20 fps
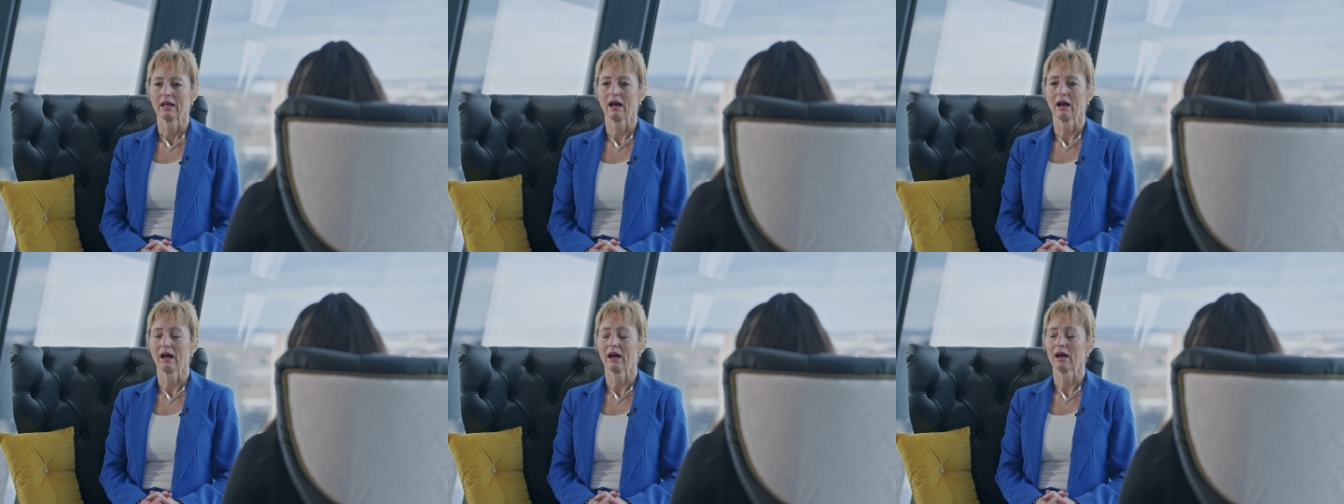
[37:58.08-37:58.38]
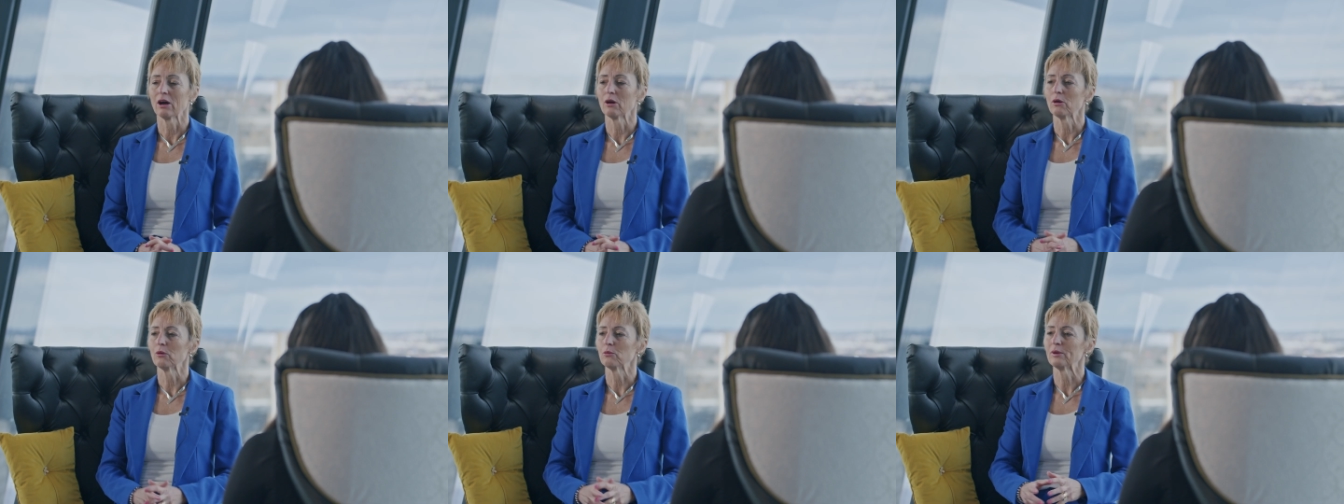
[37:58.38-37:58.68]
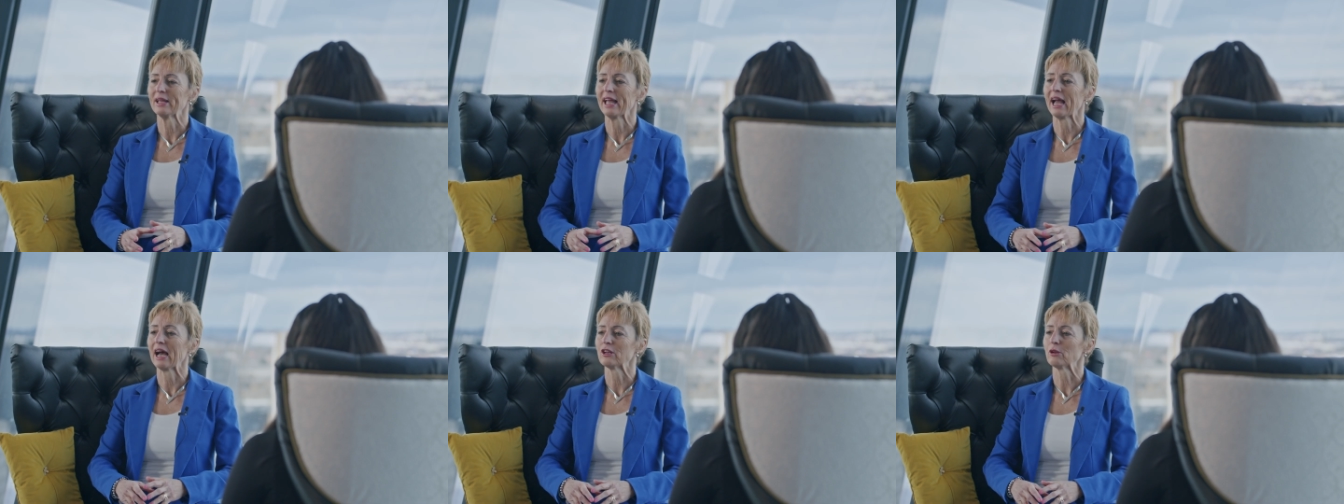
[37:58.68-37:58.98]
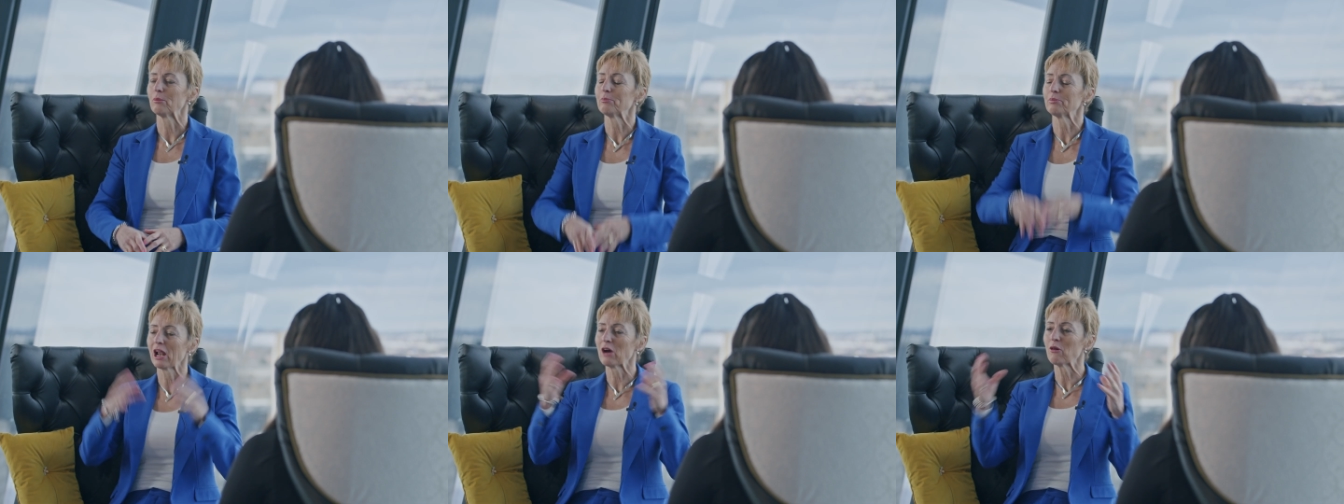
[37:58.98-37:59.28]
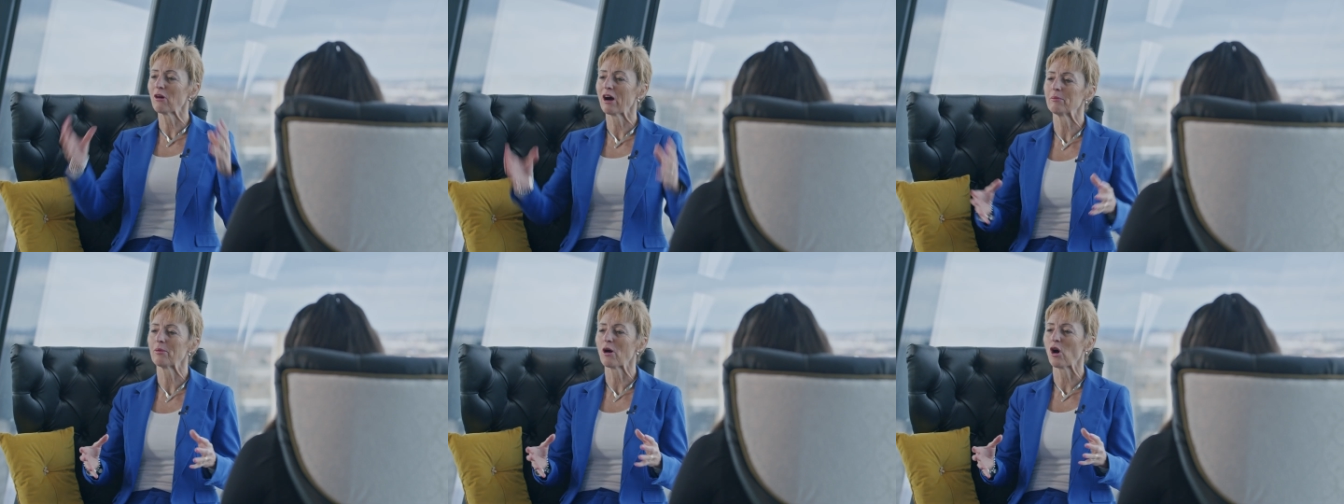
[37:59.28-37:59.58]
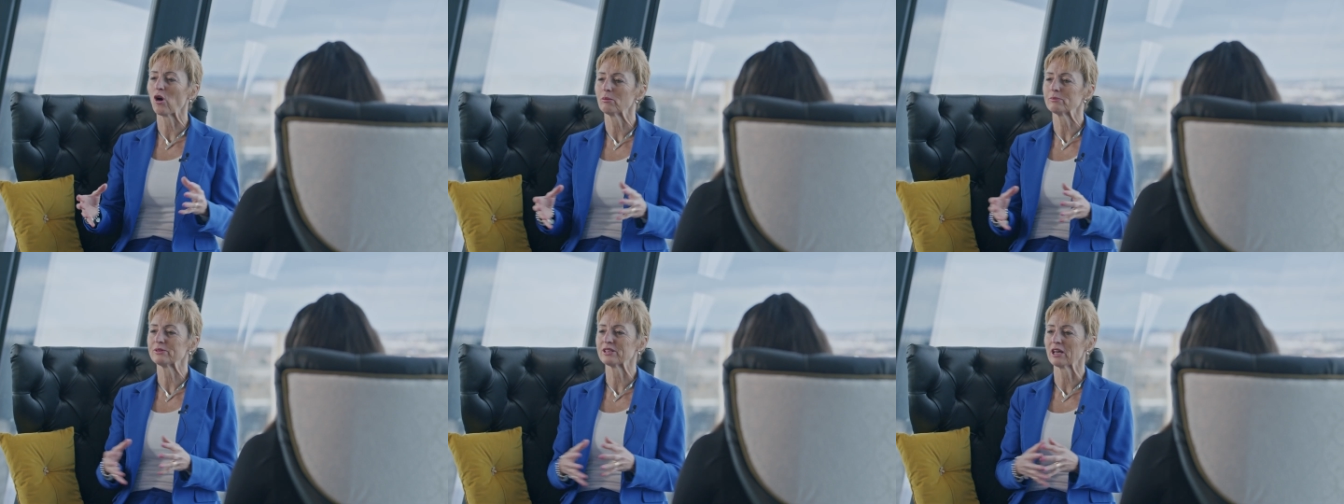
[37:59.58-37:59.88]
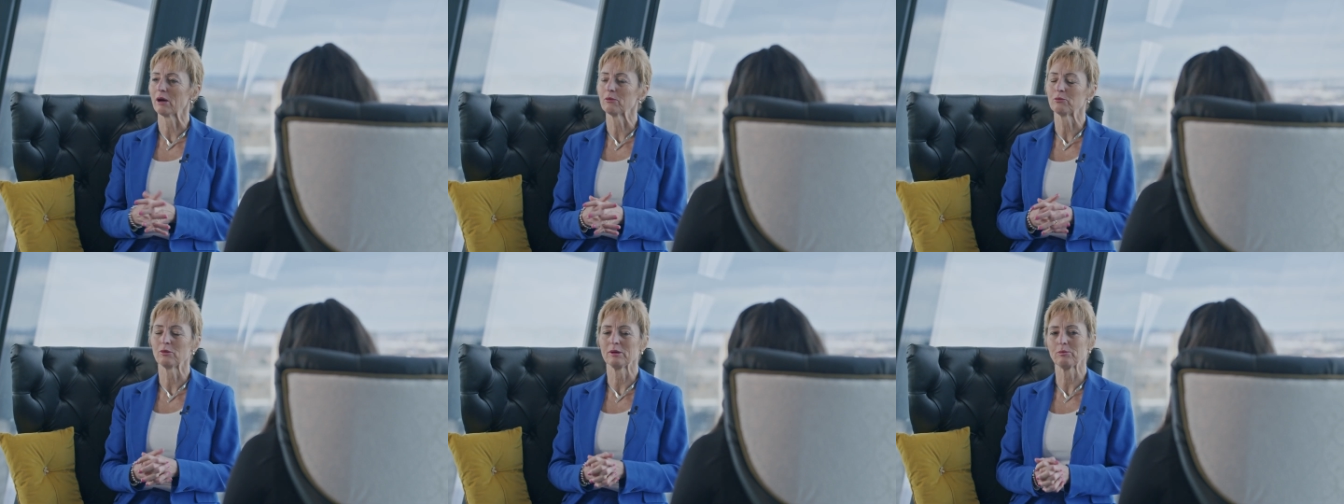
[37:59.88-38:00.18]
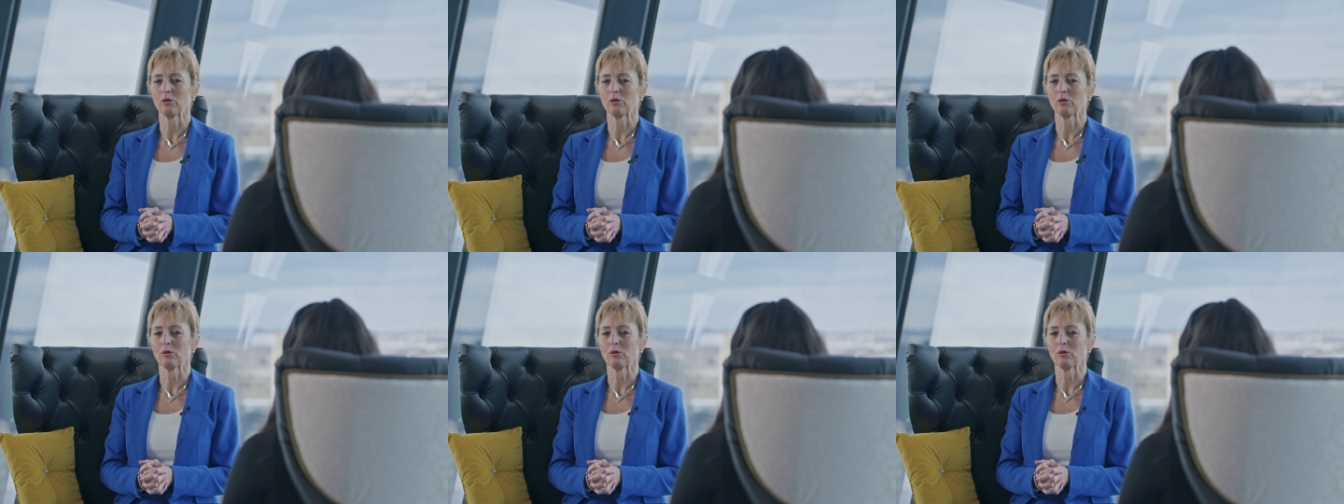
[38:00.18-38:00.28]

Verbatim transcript: Uh, we had a blow up hot tub we